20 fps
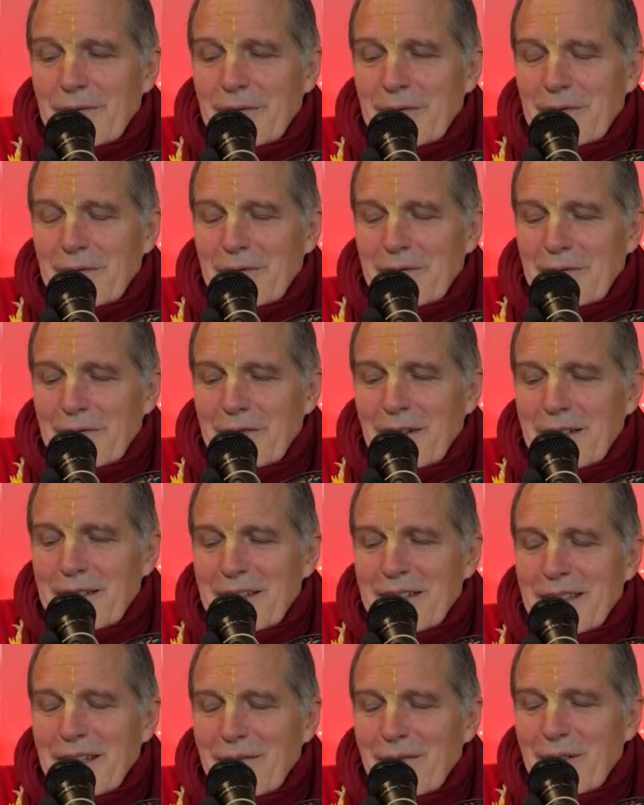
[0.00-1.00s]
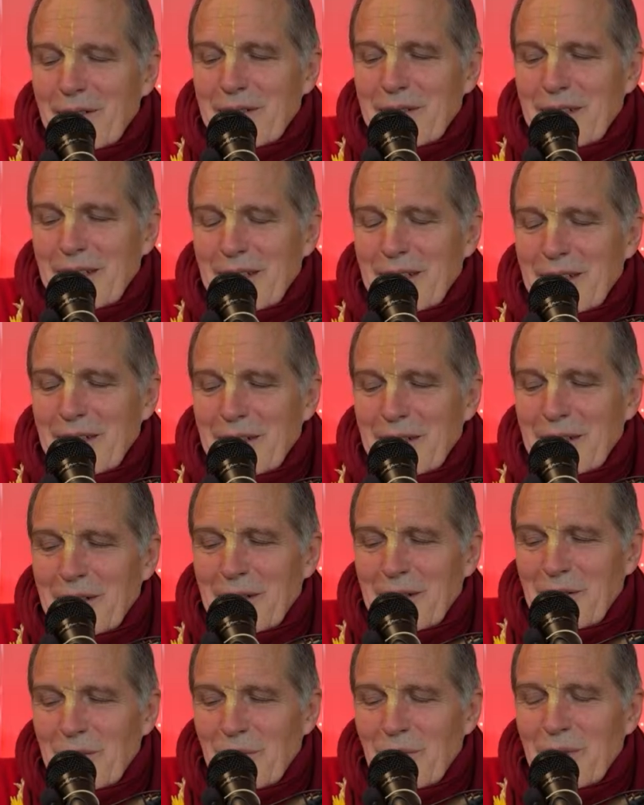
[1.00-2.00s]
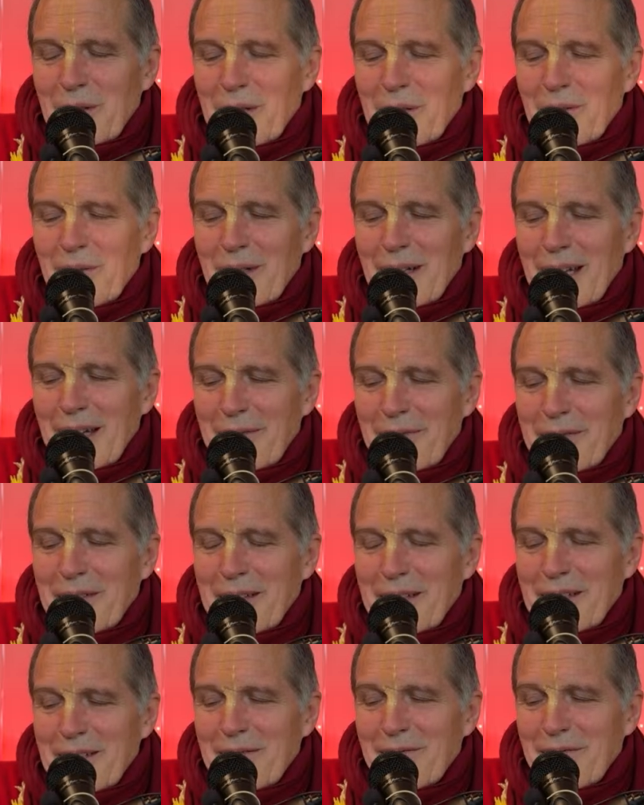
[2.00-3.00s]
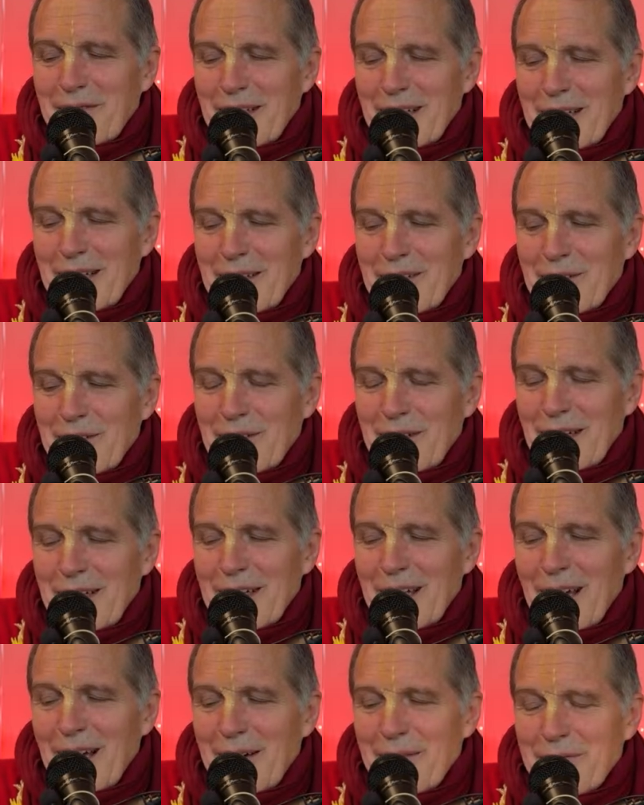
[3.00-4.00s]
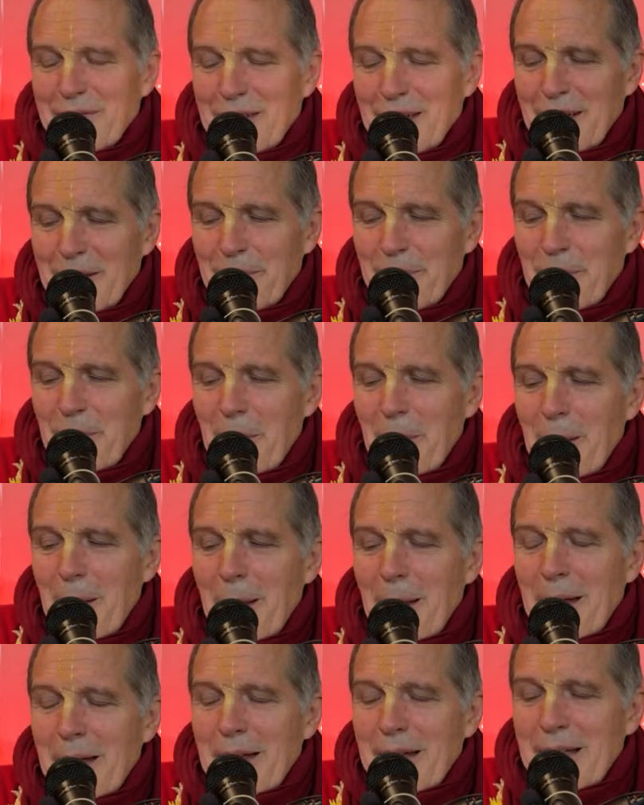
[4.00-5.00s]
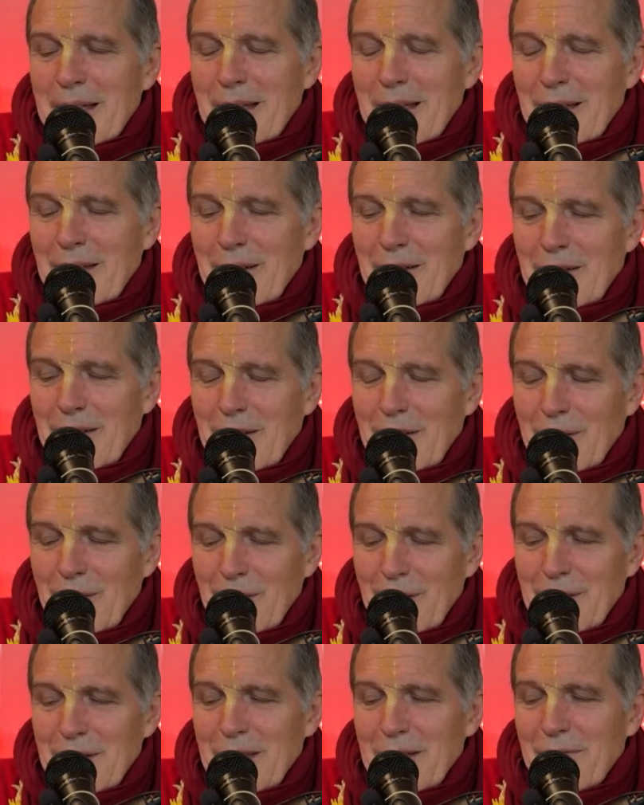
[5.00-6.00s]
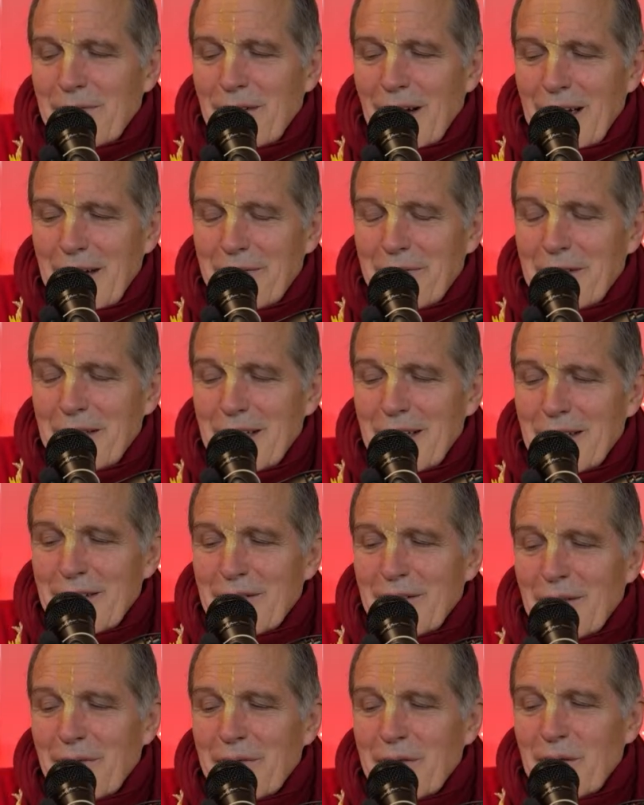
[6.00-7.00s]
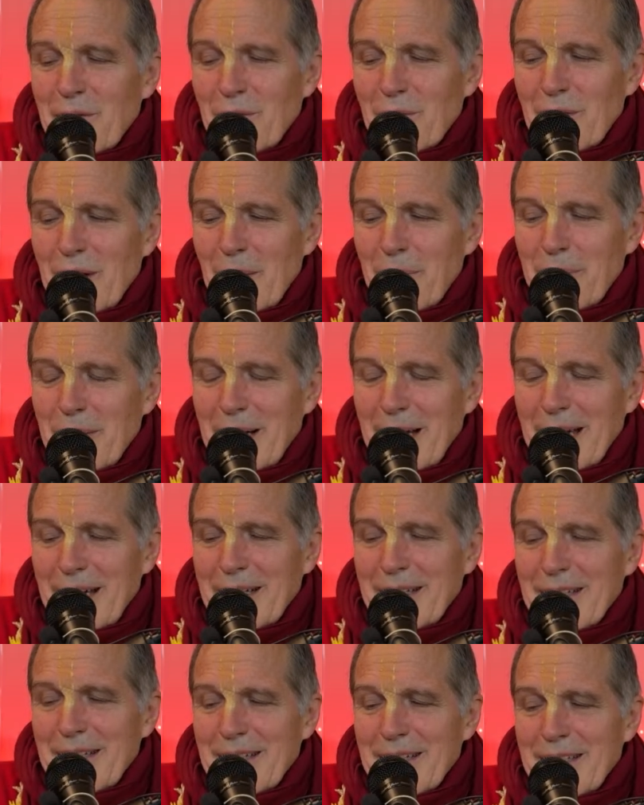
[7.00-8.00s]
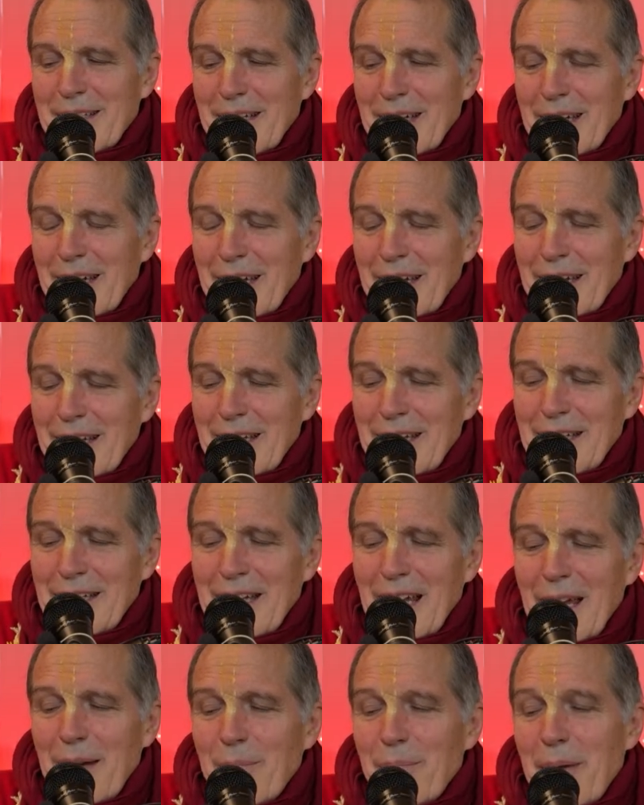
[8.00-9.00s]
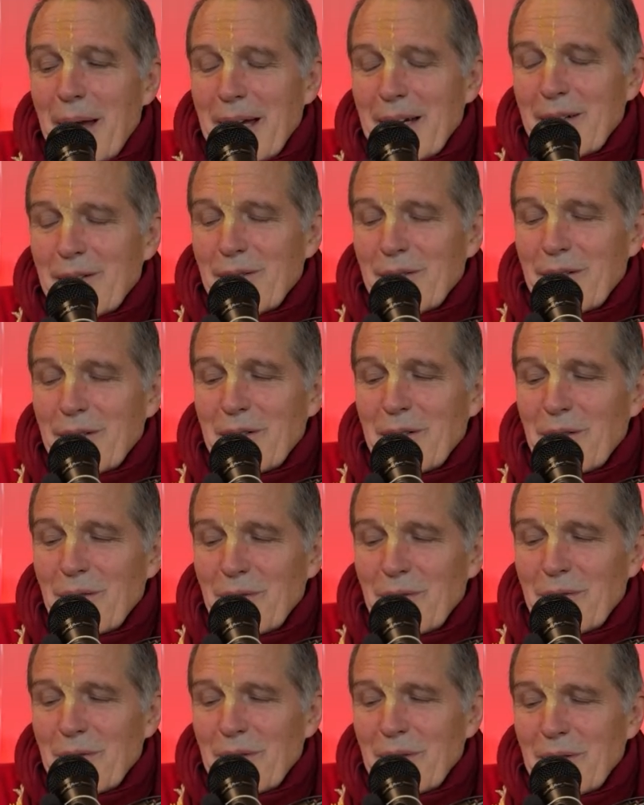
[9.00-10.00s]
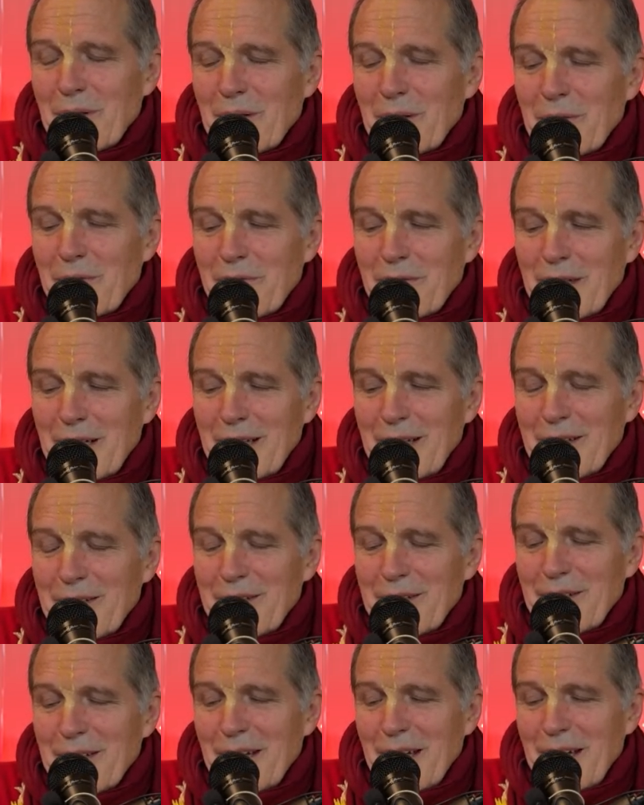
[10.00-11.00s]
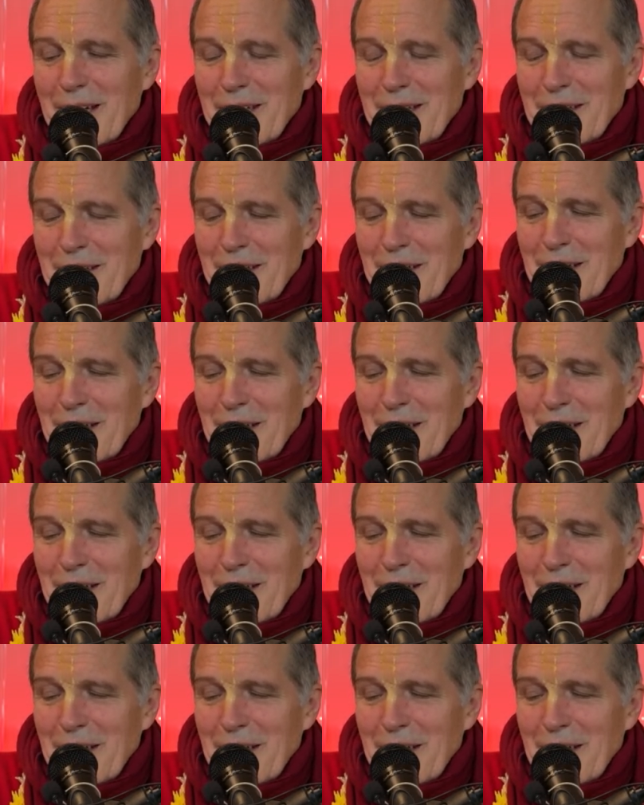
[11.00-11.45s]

Once there was a yogi who left his village, and after thirty-five years of yoga practice, he came back to the yo village, and